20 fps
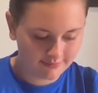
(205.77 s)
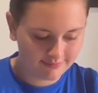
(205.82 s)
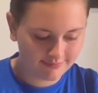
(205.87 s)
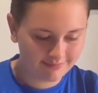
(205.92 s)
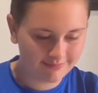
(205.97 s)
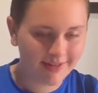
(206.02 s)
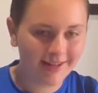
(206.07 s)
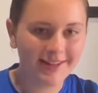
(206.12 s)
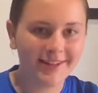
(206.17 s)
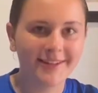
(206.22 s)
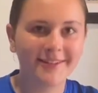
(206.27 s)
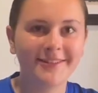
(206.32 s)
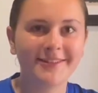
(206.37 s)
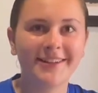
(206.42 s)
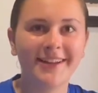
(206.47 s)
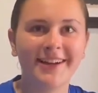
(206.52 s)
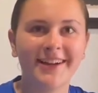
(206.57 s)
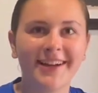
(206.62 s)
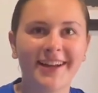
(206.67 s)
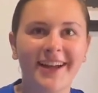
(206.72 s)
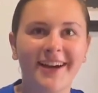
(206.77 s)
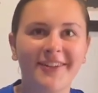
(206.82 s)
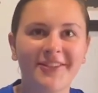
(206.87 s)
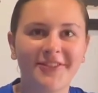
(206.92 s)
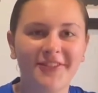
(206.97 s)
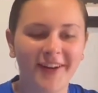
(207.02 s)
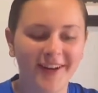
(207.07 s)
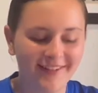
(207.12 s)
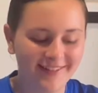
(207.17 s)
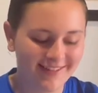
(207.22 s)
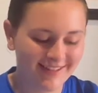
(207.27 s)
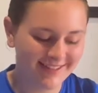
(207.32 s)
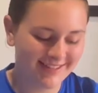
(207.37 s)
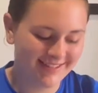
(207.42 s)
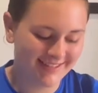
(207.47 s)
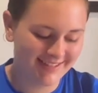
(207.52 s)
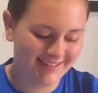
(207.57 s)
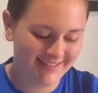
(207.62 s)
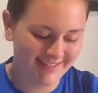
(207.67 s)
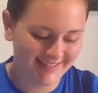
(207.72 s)
My little tongue all
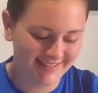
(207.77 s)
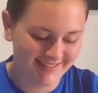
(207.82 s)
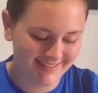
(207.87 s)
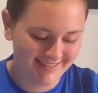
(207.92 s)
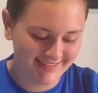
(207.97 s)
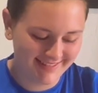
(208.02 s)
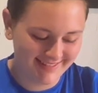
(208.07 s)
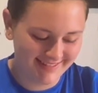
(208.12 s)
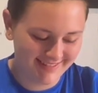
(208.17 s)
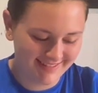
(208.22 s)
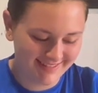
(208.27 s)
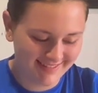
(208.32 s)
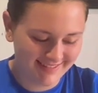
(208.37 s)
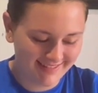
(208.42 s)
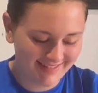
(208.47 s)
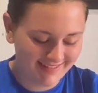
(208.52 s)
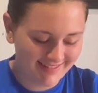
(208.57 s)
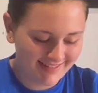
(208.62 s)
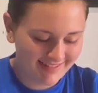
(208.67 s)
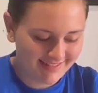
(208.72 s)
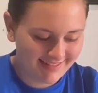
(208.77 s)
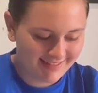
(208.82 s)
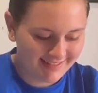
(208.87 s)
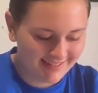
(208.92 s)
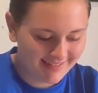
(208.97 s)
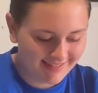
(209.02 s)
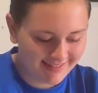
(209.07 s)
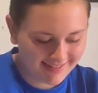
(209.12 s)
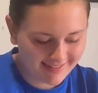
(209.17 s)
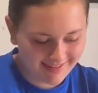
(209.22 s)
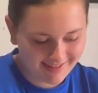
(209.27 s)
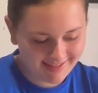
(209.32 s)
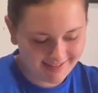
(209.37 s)
focuses. Okay.